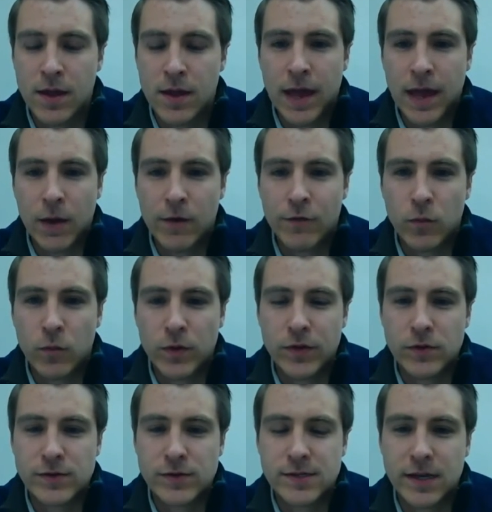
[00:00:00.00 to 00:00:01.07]
However, when
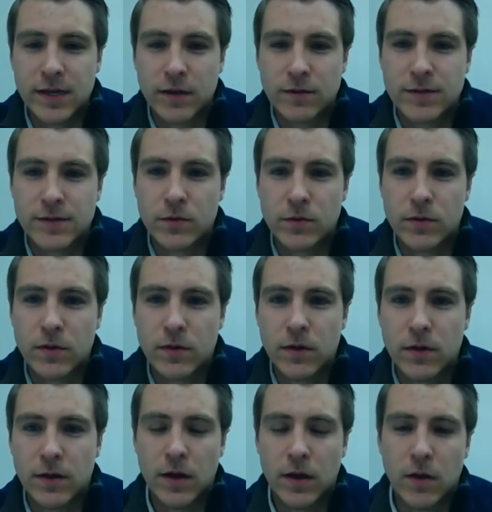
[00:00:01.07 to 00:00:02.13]
those cells
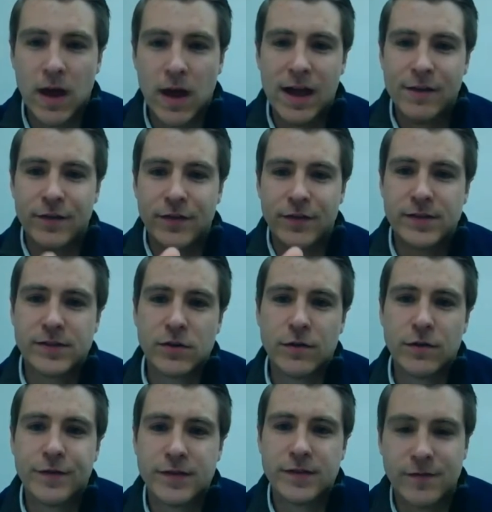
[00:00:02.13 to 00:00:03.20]
arrive at the
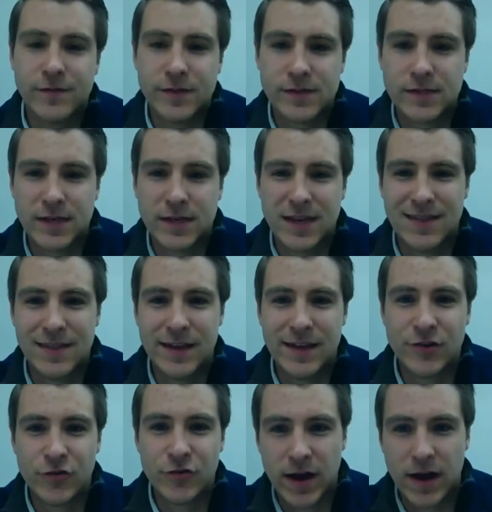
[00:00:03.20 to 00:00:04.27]
surface of the skin, they
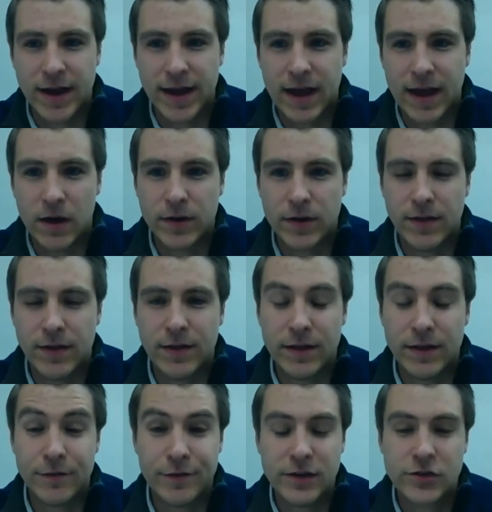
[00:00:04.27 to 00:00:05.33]
dry out and they
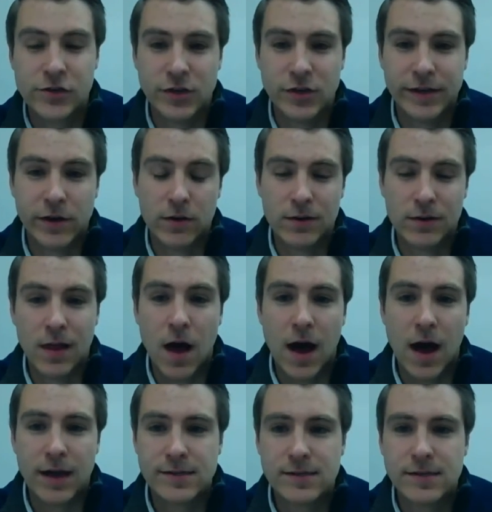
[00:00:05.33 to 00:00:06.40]
eventually are
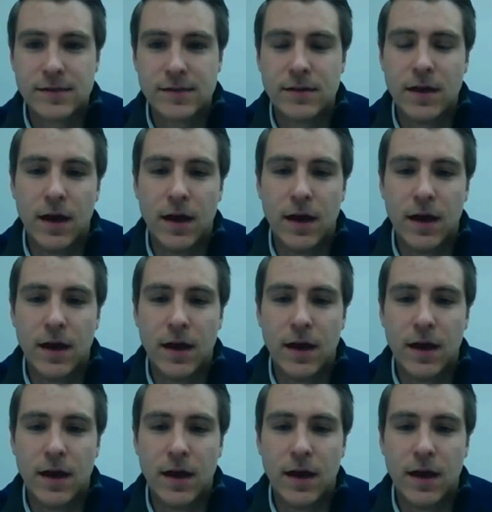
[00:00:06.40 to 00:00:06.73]
lost.